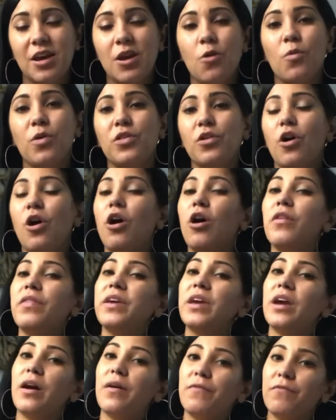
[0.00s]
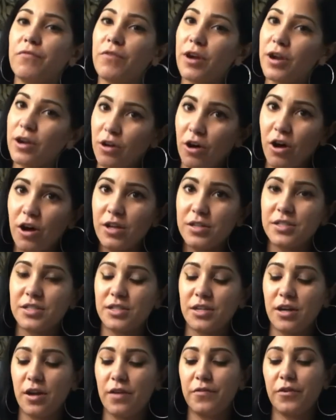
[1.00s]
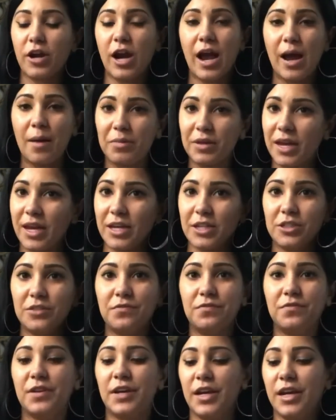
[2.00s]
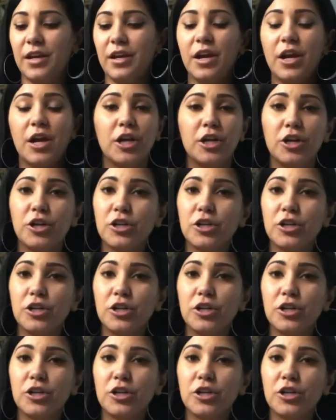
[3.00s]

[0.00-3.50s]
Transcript: with all the upfront cost of your application fee, your